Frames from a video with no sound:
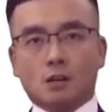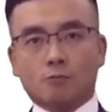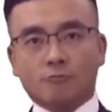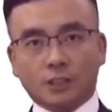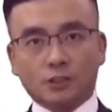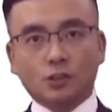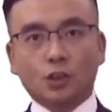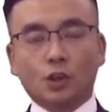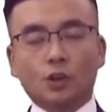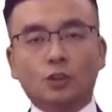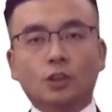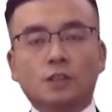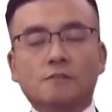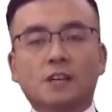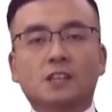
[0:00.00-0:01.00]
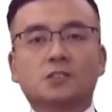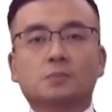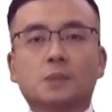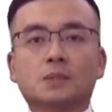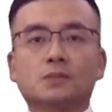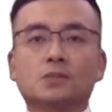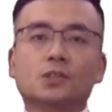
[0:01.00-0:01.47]
return on
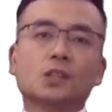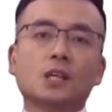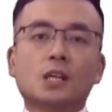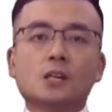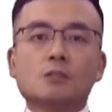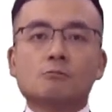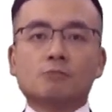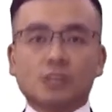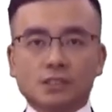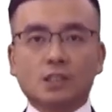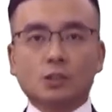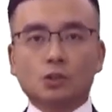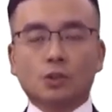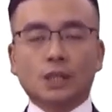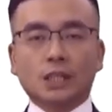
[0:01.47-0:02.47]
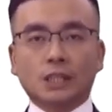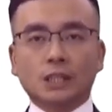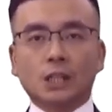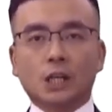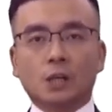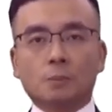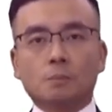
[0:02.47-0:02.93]
investment, residual
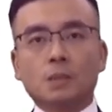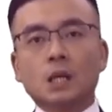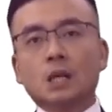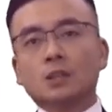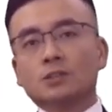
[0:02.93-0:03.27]
income.